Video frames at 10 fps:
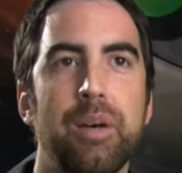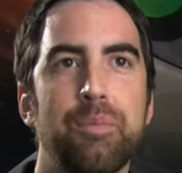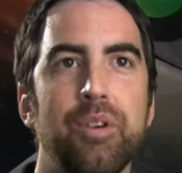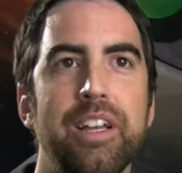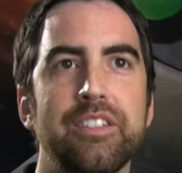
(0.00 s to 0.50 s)
it would
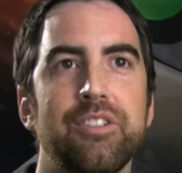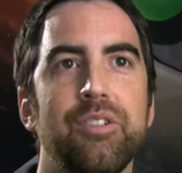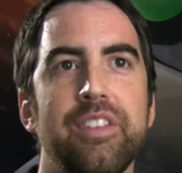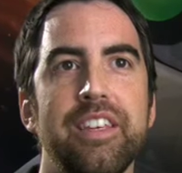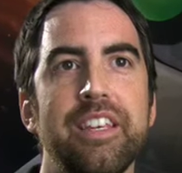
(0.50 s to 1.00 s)
upgrade
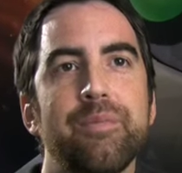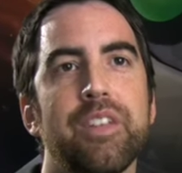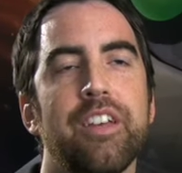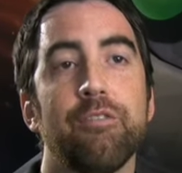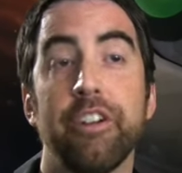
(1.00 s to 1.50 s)
to the
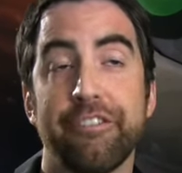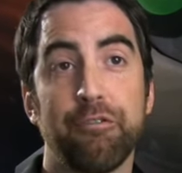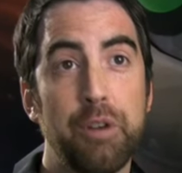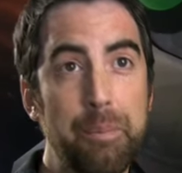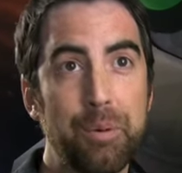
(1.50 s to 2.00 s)

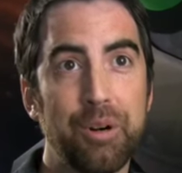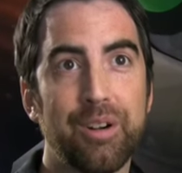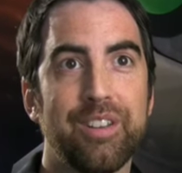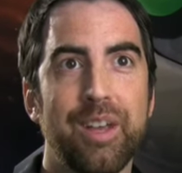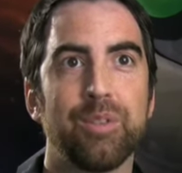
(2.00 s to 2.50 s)
Rift
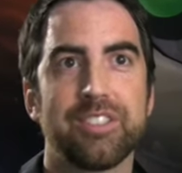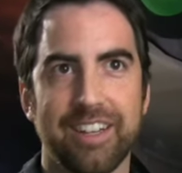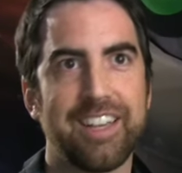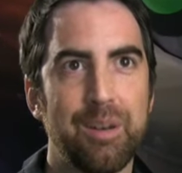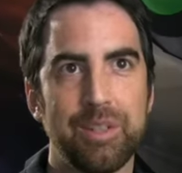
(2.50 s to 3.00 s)
Ripper that would
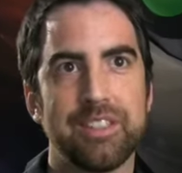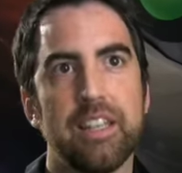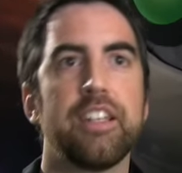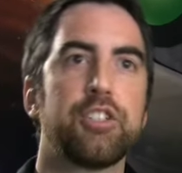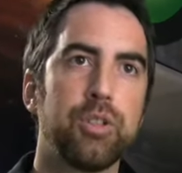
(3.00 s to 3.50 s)
suck
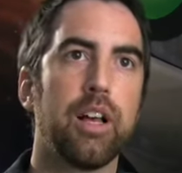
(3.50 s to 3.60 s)
enemies in and